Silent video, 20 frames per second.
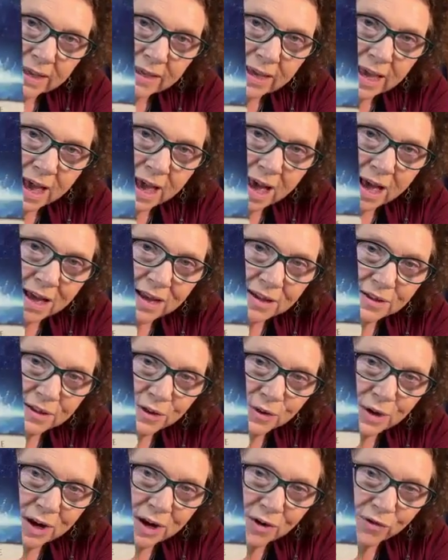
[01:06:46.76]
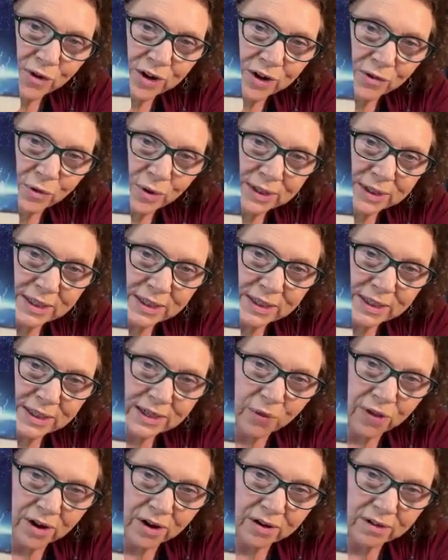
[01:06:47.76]
Yeah, you're not afraid of what's
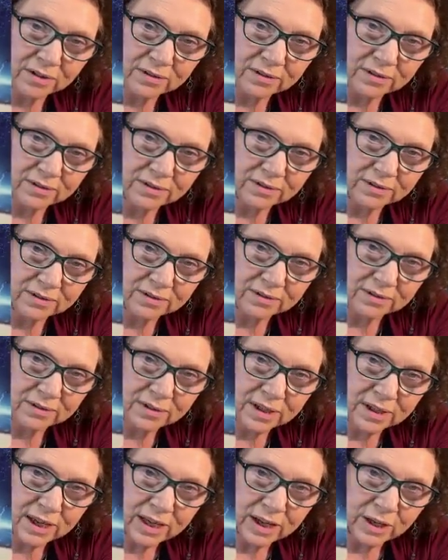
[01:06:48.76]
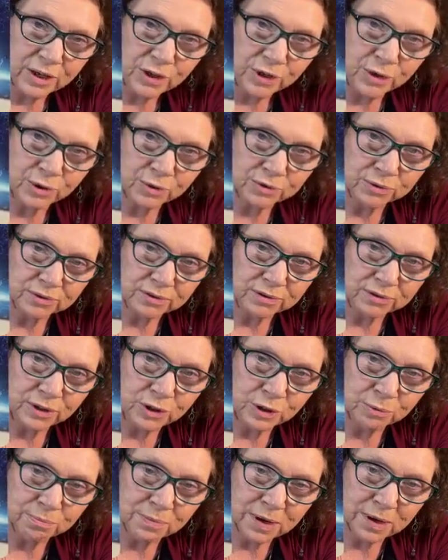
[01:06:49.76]
out there. You
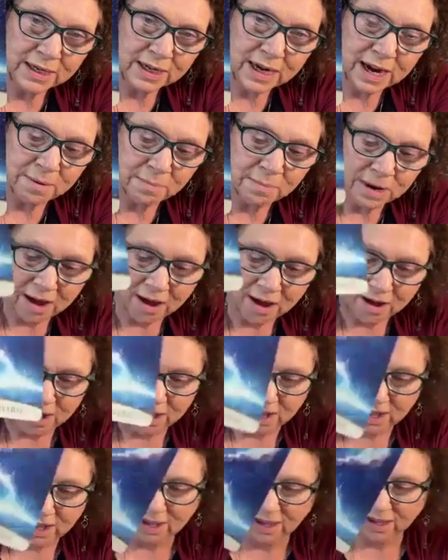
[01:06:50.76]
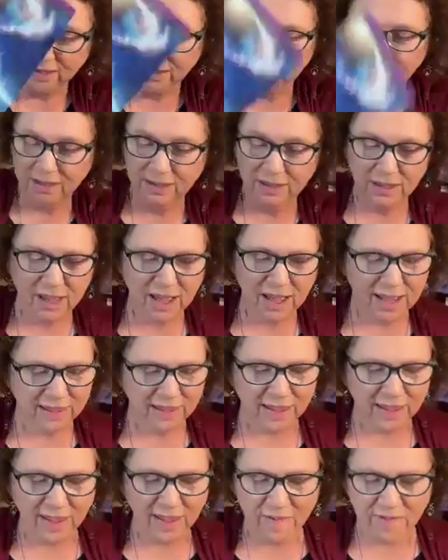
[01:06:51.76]
don't mind aiming high. I
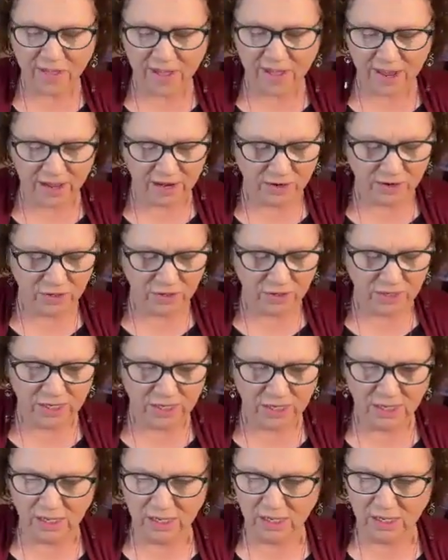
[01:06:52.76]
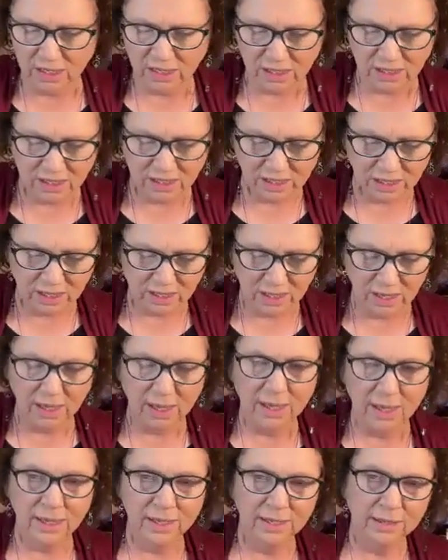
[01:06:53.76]
love that energy.
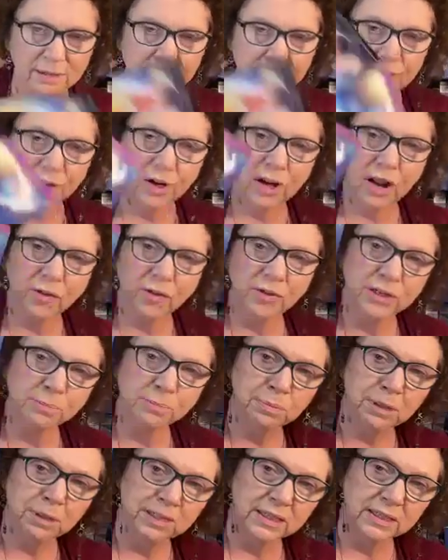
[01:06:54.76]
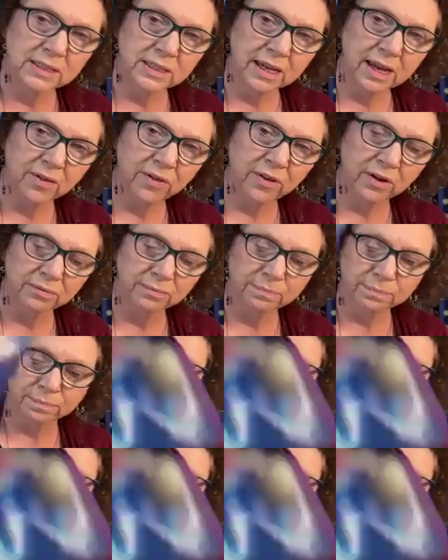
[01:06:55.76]
Look at how these blend in together.